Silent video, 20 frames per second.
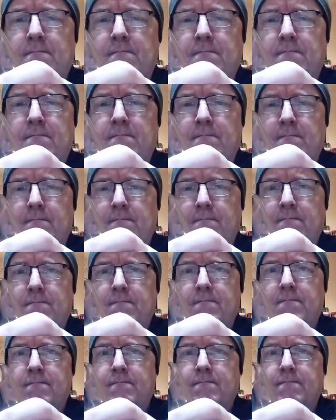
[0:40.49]

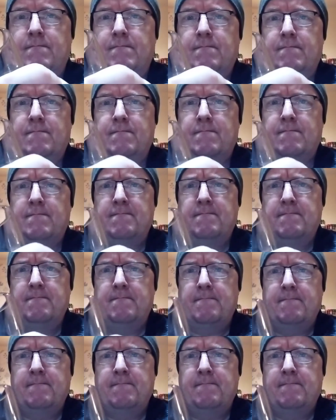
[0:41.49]
Nobody speaks.